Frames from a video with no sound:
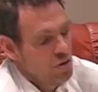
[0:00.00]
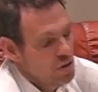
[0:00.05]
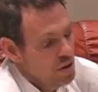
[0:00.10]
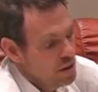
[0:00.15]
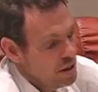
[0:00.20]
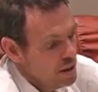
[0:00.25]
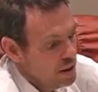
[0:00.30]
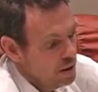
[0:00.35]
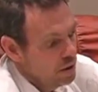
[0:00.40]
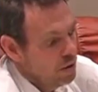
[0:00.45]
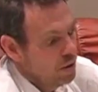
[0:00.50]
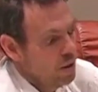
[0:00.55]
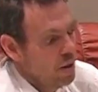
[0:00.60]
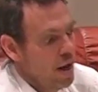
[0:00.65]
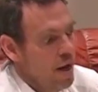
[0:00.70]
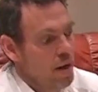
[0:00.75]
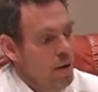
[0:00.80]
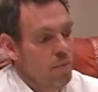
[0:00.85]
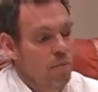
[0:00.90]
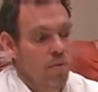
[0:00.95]
a neat little
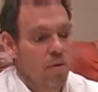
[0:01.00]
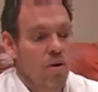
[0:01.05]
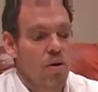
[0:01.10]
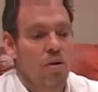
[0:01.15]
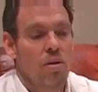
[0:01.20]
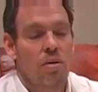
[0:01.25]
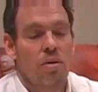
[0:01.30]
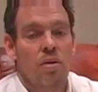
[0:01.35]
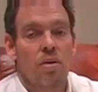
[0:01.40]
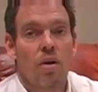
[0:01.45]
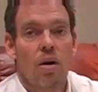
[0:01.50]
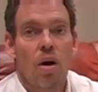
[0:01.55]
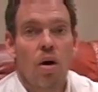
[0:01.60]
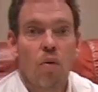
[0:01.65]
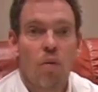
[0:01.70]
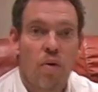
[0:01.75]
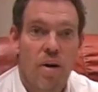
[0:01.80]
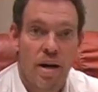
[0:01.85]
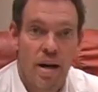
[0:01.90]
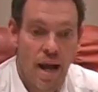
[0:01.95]
item
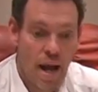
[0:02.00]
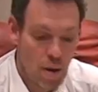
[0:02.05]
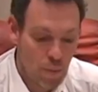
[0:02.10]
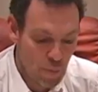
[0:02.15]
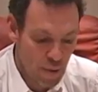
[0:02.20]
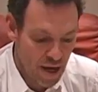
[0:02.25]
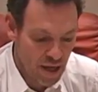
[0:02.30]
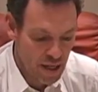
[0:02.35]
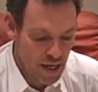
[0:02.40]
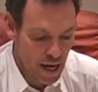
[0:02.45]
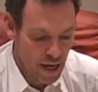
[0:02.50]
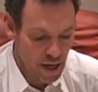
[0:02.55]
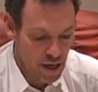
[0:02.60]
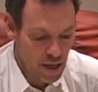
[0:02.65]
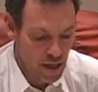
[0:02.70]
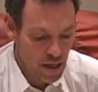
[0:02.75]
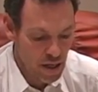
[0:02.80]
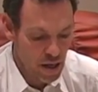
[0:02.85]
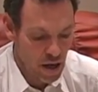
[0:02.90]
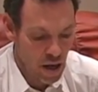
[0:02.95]
written out by
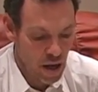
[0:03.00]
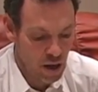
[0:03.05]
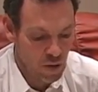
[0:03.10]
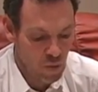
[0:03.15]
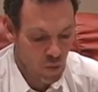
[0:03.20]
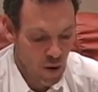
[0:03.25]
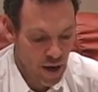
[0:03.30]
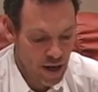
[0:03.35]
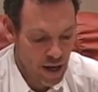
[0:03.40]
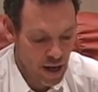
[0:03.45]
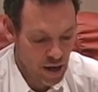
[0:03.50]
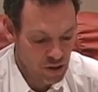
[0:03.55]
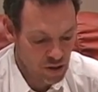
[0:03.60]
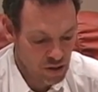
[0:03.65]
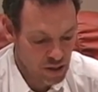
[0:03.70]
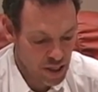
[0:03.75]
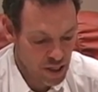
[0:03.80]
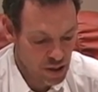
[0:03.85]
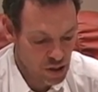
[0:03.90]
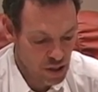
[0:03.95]
Kennedy on White House
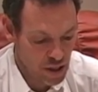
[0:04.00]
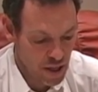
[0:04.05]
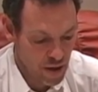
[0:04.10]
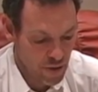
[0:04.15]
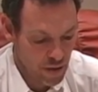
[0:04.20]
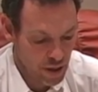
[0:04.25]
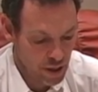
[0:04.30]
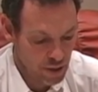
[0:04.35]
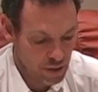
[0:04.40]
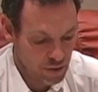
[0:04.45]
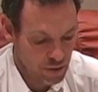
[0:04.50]
stationery.